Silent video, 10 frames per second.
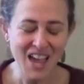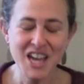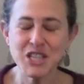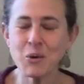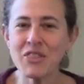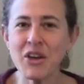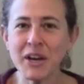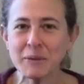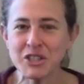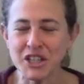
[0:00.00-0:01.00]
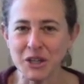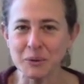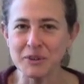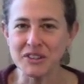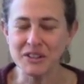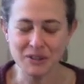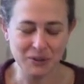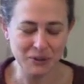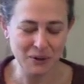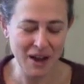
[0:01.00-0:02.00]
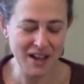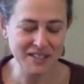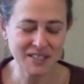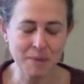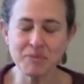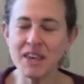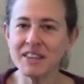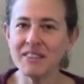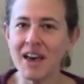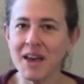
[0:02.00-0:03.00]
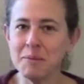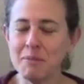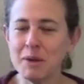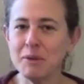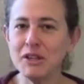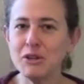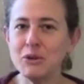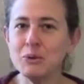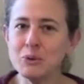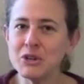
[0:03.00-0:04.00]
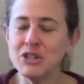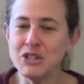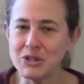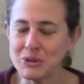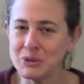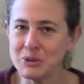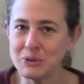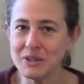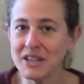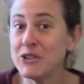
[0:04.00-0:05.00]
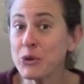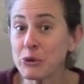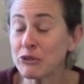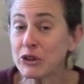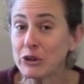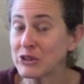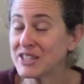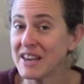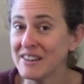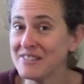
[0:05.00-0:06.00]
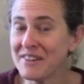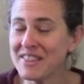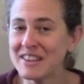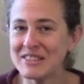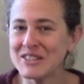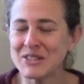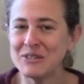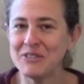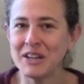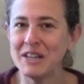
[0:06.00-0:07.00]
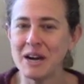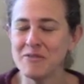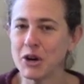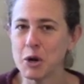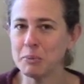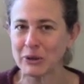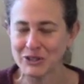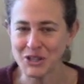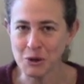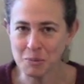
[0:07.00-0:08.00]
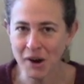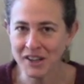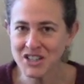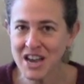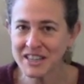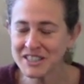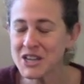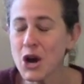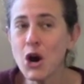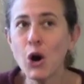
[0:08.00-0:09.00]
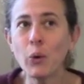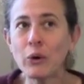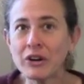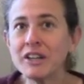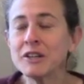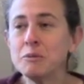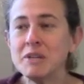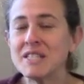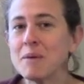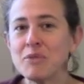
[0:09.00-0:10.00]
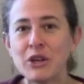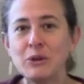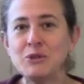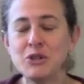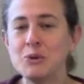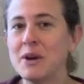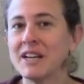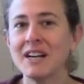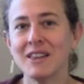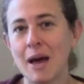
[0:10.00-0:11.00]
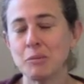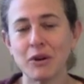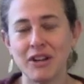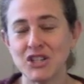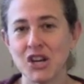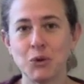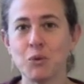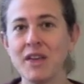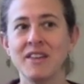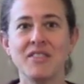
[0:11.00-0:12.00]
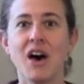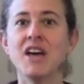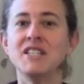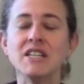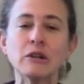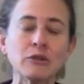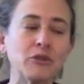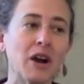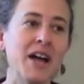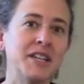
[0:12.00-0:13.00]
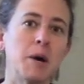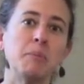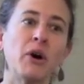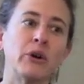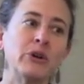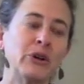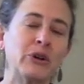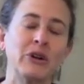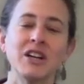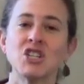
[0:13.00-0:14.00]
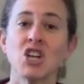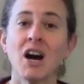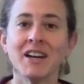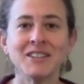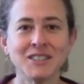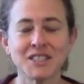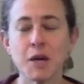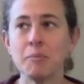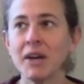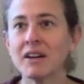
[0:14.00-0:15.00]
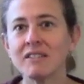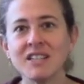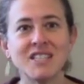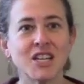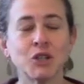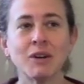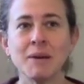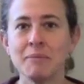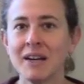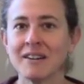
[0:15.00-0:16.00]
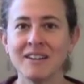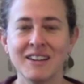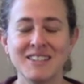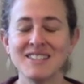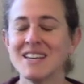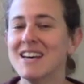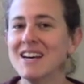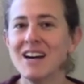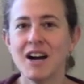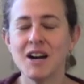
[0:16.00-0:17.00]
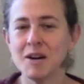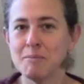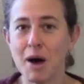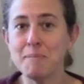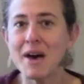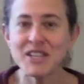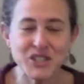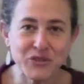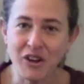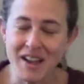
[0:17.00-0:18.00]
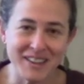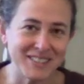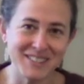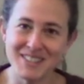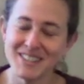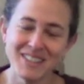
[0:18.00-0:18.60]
So I thought I would share it with you as something that maybe you could do either for yourself. I think this could be a very personal project, or it could be something you do in collaboration with a dear friend, a partner, a child, a parent, a grandparent, a best friend,